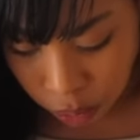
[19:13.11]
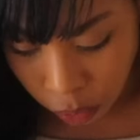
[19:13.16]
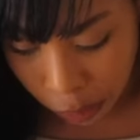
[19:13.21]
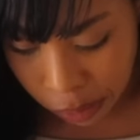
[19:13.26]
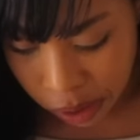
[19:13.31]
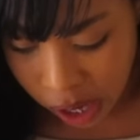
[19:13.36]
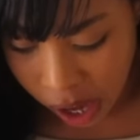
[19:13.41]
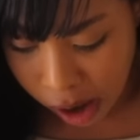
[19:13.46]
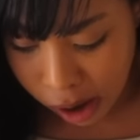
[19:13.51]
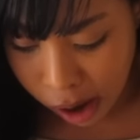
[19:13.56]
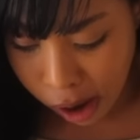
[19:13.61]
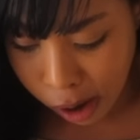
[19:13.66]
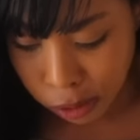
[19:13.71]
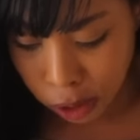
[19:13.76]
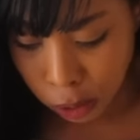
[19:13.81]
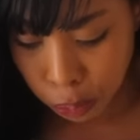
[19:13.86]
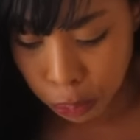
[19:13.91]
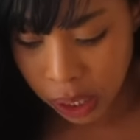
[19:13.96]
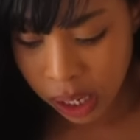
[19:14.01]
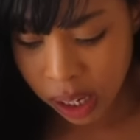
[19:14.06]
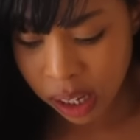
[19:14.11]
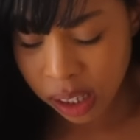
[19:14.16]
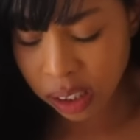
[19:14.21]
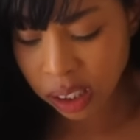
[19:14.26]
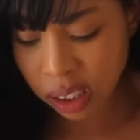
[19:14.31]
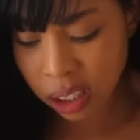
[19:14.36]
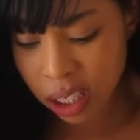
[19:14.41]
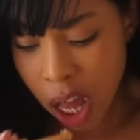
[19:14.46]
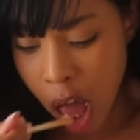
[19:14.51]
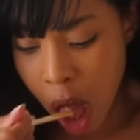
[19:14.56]
But yeah, I was
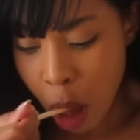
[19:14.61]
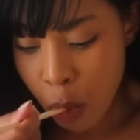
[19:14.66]
pissed.